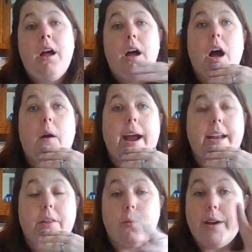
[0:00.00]
All right,
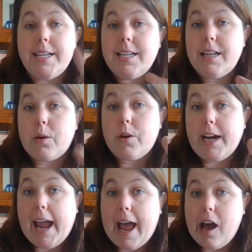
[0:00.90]
now the reason there were
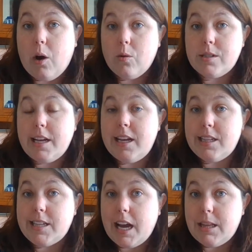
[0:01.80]
cows
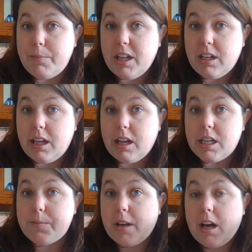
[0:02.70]
inside the building
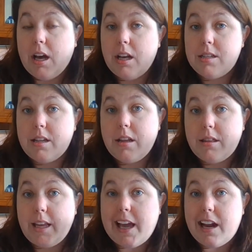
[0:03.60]
is because
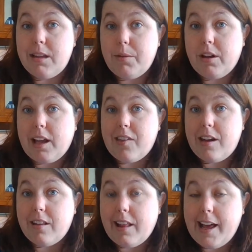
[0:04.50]
they got in the building at the
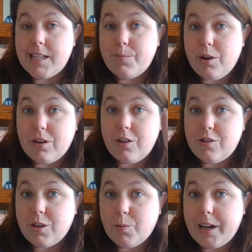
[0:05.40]
end of the last book. You
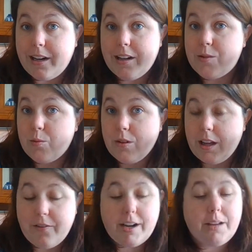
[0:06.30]
should read it. It's really
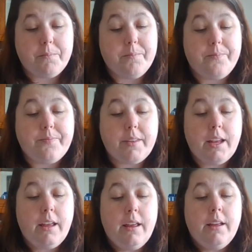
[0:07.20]
funny.
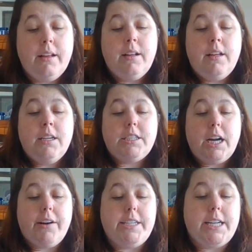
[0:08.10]

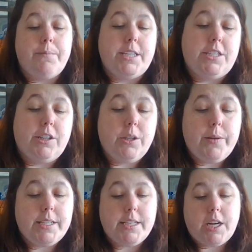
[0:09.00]
Sherry jumped into
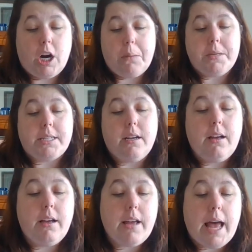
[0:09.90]
Louis's arms.
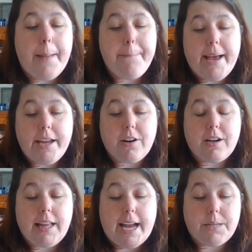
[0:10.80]
I bet you're
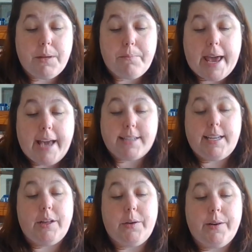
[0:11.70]
glad to be back,
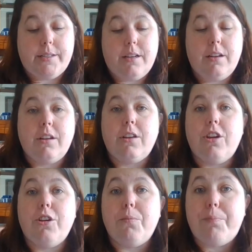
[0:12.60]
said Louis.
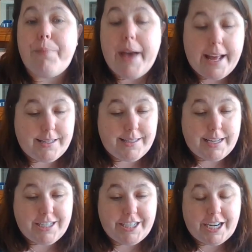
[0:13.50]
You bet,
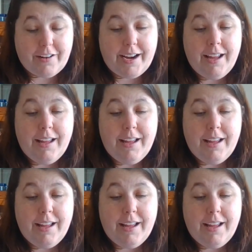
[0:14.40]
said Sherry.